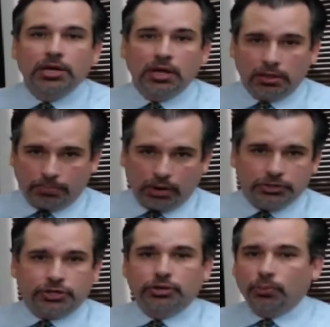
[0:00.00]
The
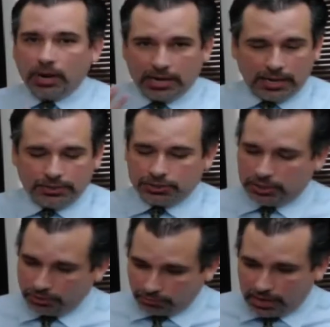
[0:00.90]
prosecutor went ahead and said,
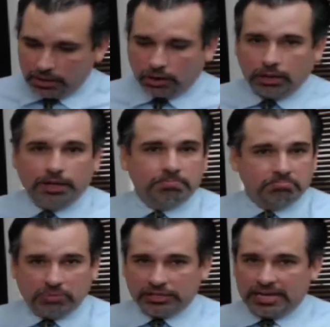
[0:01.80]
"You're right, Harley,
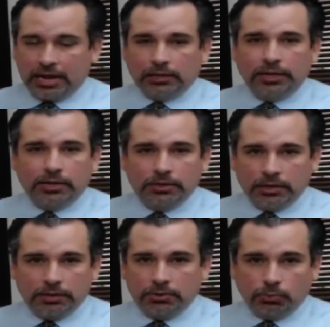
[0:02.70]
the tag light
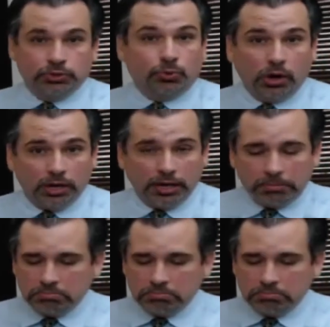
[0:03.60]
was working.